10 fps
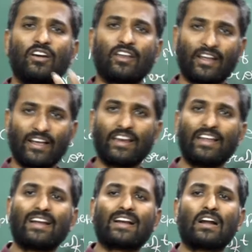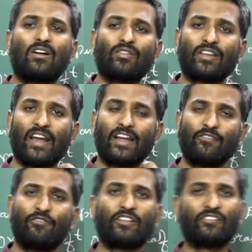recurring account and
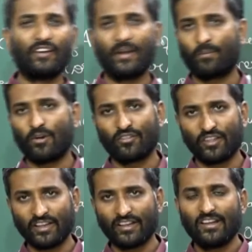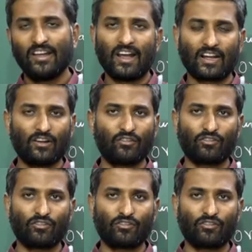fixed deposit account.